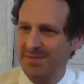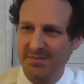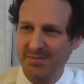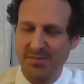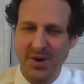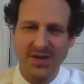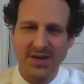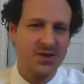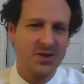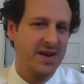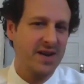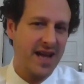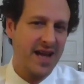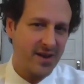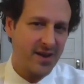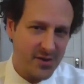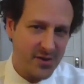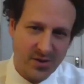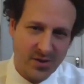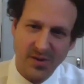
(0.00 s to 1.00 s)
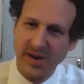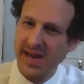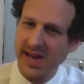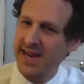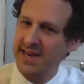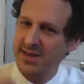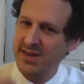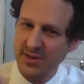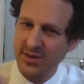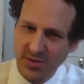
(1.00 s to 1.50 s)
pressuring our local
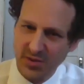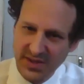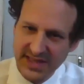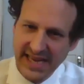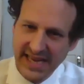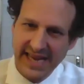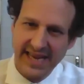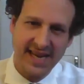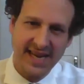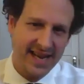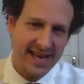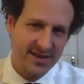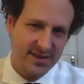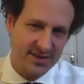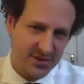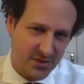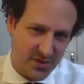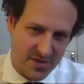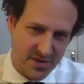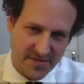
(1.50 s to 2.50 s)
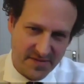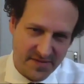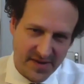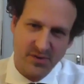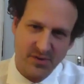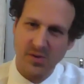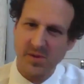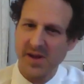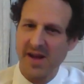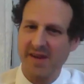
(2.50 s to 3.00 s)
leaders or state leaders or the
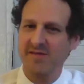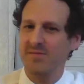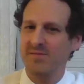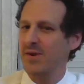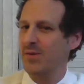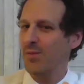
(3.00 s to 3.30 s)
federal government.